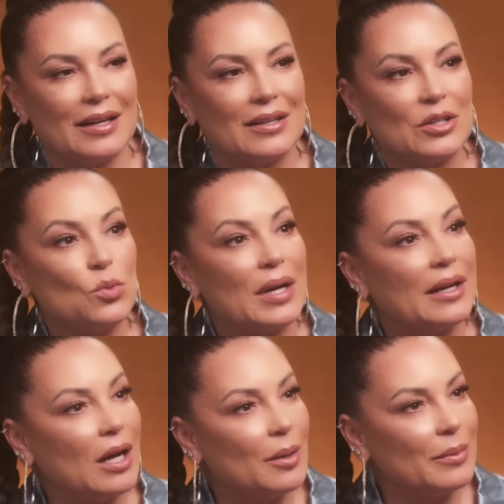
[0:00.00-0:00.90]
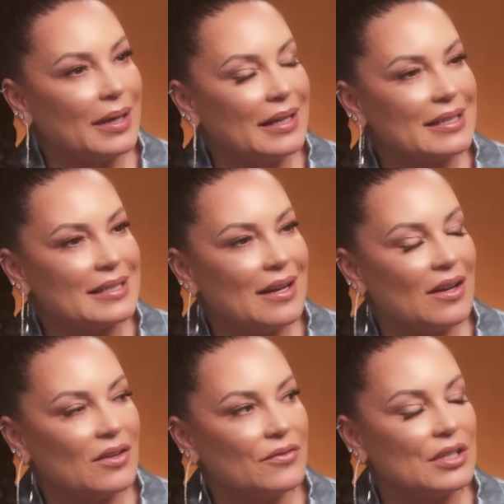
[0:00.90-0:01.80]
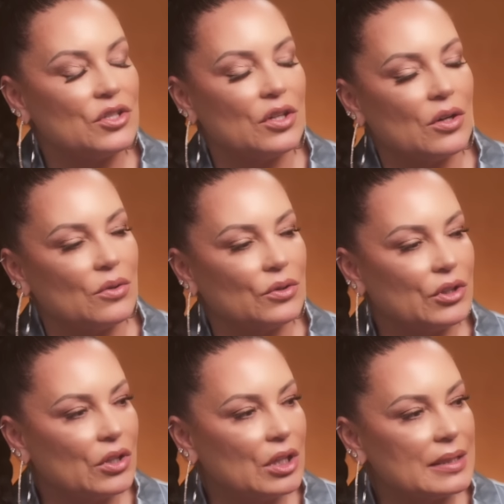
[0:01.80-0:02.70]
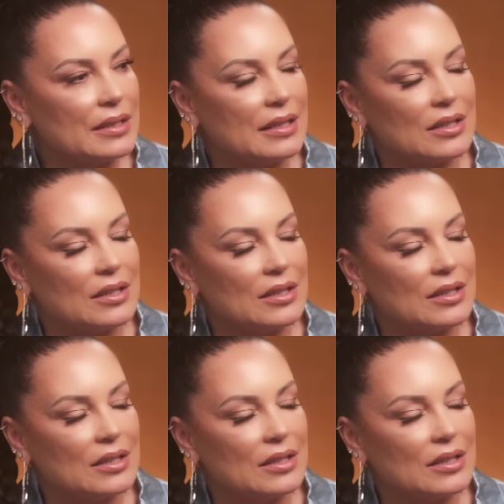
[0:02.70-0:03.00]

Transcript: you wake up so by yourself mm-hmm. it's your own thoughts mm-hmm.